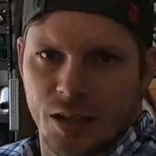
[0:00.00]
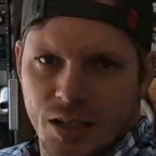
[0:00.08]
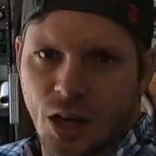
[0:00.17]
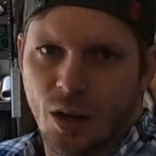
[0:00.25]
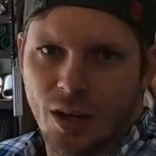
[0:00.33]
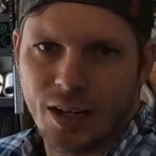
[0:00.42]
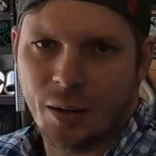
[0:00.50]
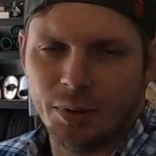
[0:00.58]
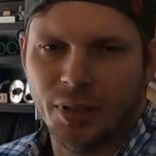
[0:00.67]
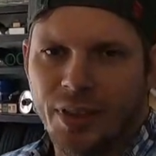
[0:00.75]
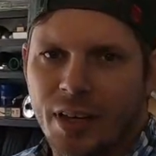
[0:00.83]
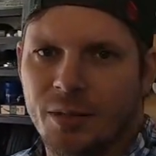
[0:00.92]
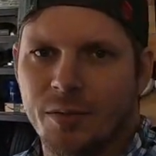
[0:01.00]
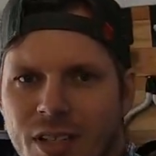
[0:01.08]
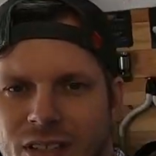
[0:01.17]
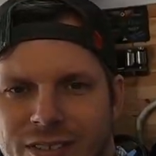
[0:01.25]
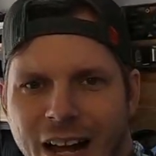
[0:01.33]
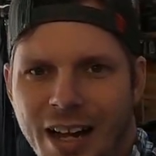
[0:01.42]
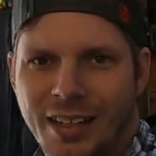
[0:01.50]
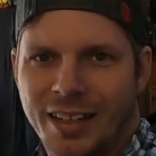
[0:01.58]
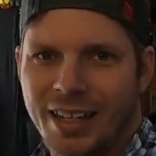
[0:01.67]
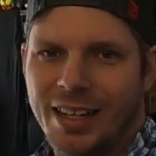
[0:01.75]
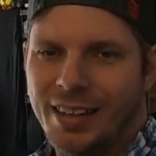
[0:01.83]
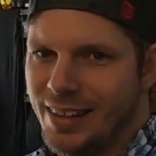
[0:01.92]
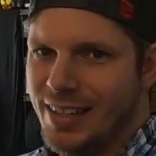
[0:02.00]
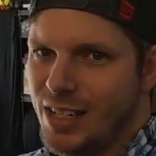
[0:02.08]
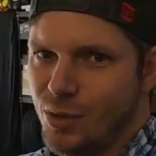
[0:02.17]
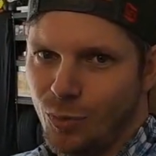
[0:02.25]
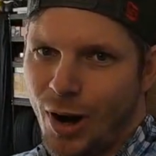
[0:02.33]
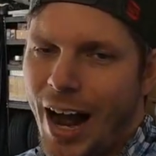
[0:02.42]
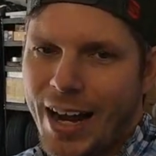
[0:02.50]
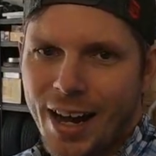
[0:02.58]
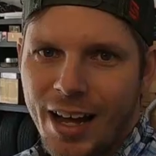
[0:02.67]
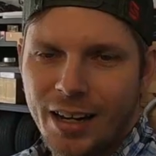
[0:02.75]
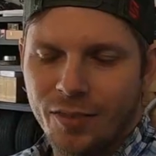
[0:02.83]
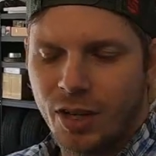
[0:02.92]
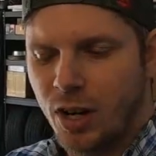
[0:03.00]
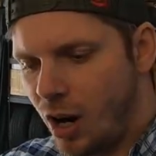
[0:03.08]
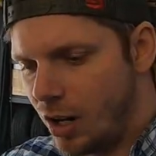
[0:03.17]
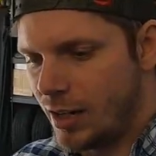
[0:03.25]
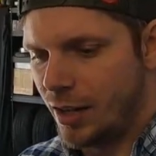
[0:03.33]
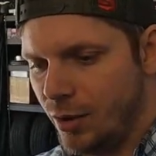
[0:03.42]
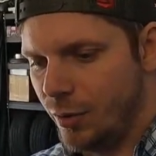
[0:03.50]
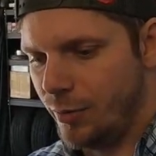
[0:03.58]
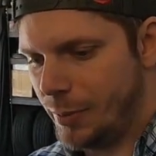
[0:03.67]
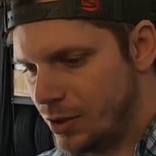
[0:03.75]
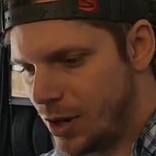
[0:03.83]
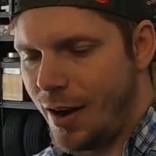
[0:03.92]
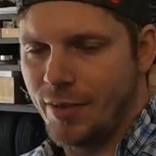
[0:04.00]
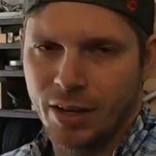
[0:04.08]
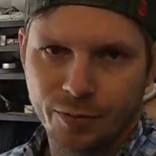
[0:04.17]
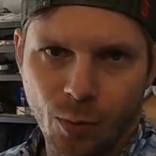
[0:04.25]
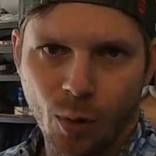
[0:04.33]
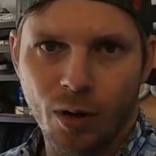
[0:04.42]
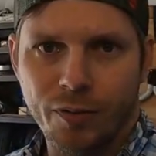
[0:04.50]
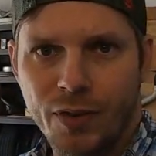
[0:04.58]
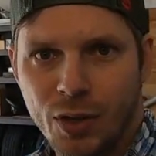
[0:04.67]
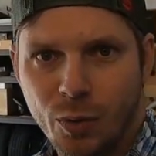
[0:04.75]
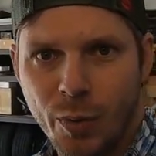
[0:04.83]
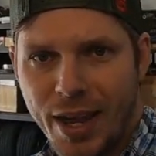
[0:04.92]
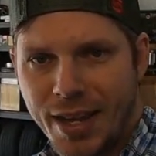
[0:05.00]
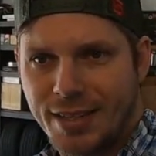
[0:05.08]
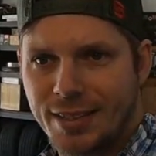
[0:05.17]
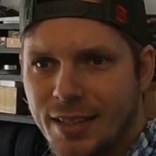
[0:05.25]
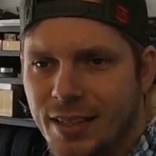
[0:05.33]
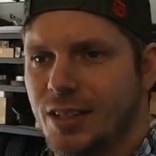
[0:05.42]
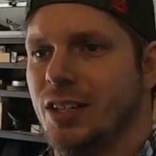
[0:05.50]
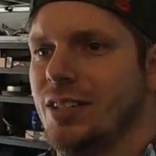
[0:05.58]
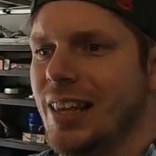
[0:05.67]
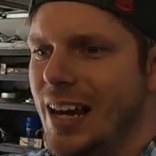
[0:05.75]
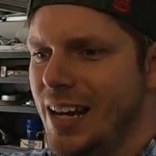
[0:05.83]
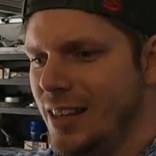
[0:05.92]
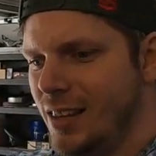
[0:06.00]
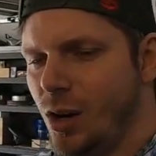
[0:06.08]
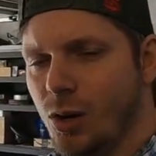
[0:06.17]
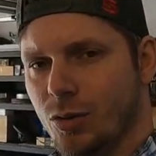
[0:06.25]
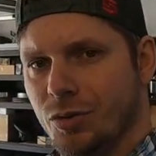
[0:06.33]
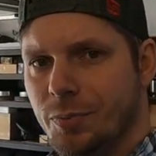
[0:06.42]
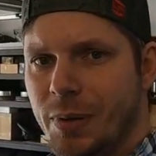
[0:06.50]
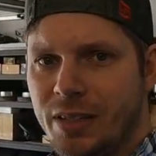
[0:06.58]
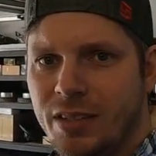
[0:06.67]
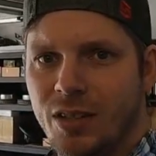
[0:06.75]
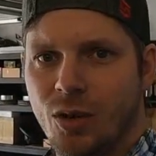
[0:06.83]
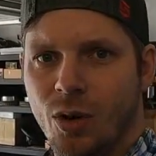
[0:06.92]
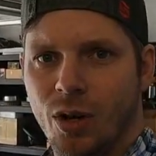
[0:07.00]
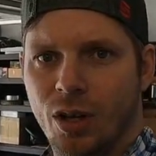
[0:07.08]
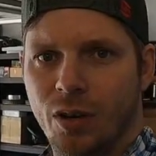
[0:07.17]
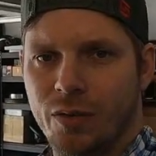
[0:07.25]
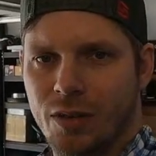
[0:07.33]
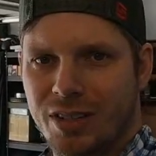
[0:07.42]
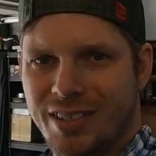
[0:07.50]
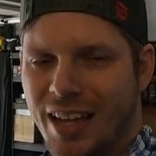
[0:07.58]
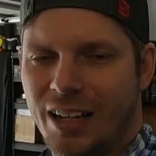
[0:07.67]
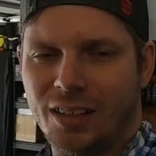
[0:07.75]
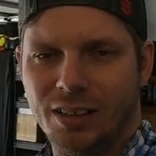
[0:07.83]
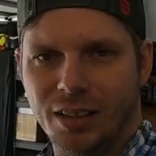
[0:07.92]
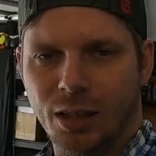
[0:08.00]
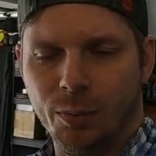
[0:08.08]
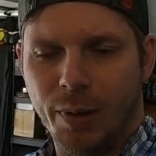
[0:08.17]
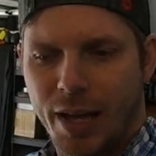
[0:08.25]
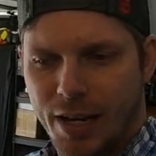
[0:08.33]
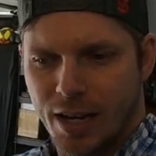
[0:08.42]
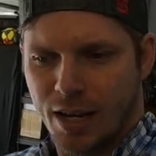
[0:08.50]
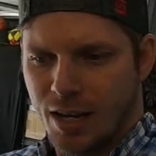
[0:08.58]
So a couple of things. I'm still dialing in the ride height of the car now that we've been driving it for a few weeks, just letting those B C coilovers settle a little bit.